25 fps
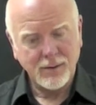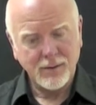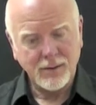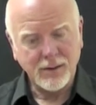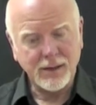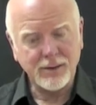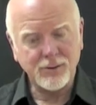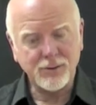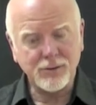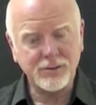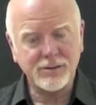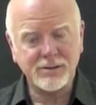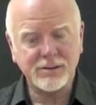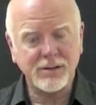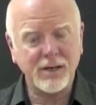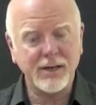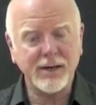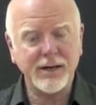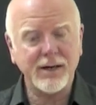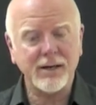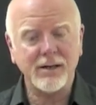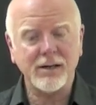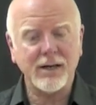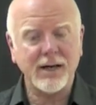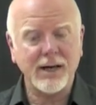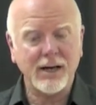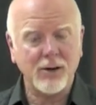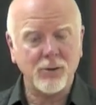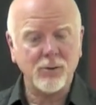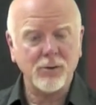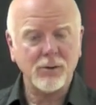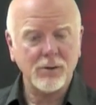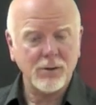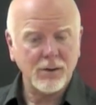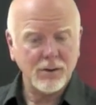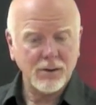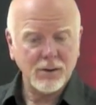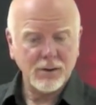They're just saying
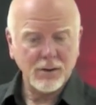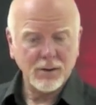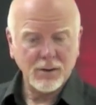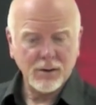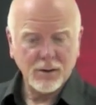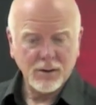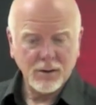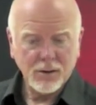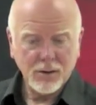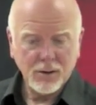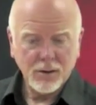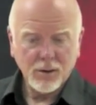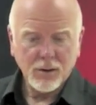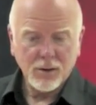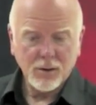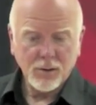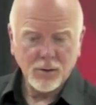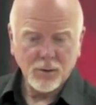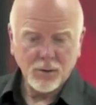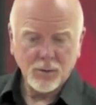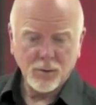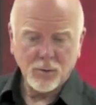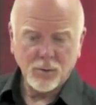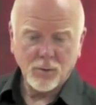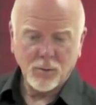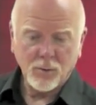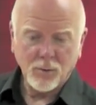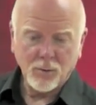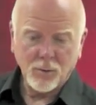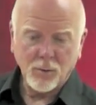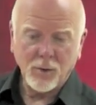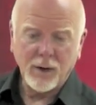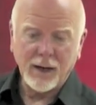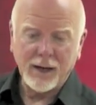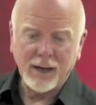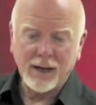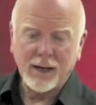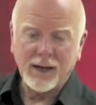now,
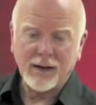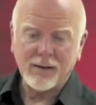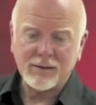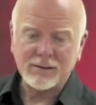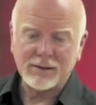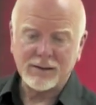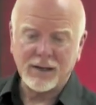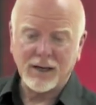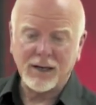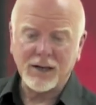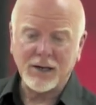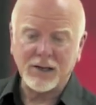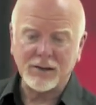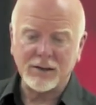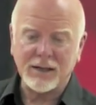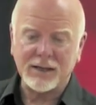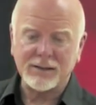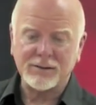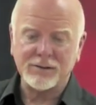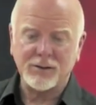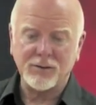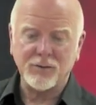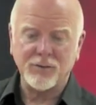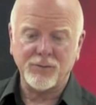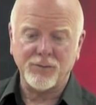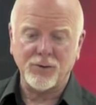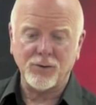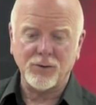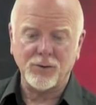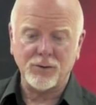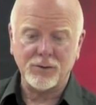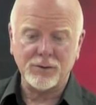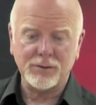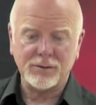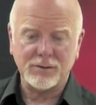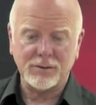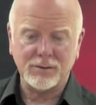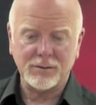we as a collective
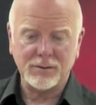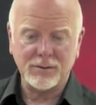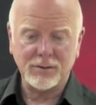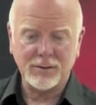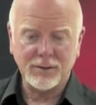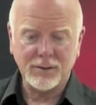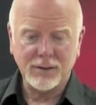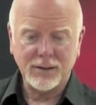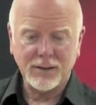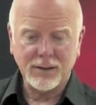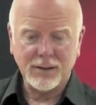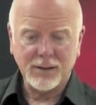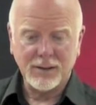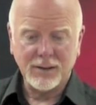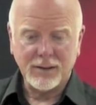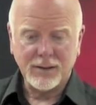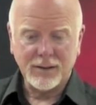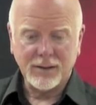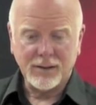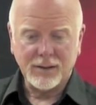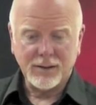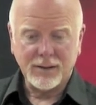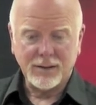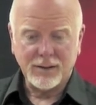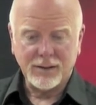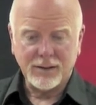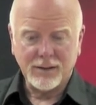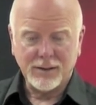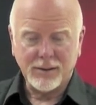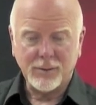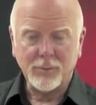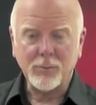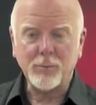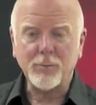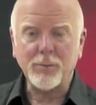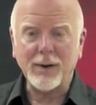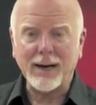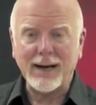force
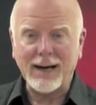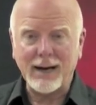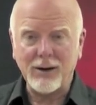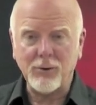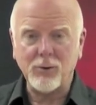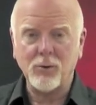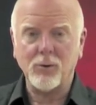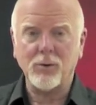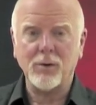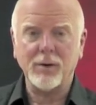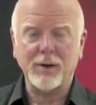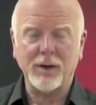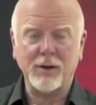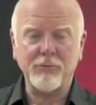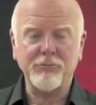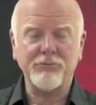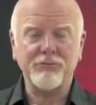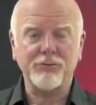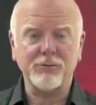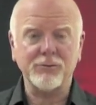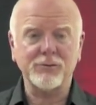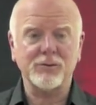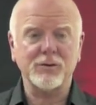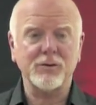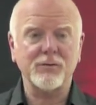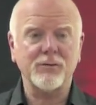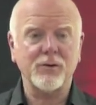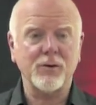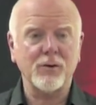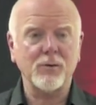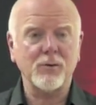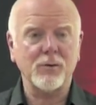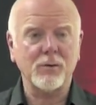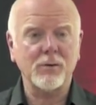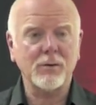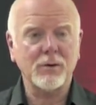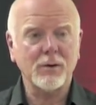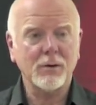bow in front of
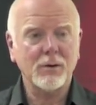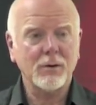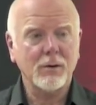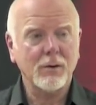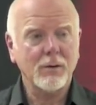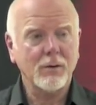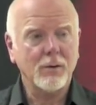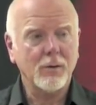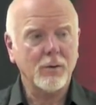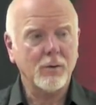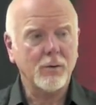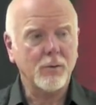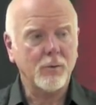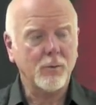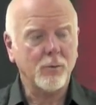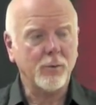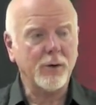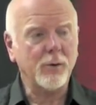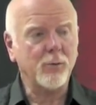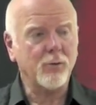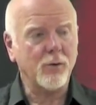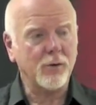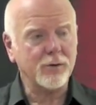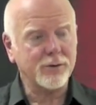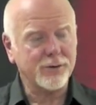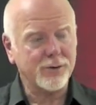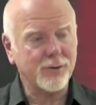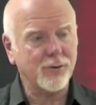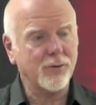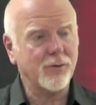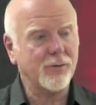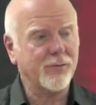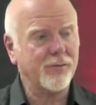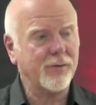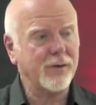you. We wash your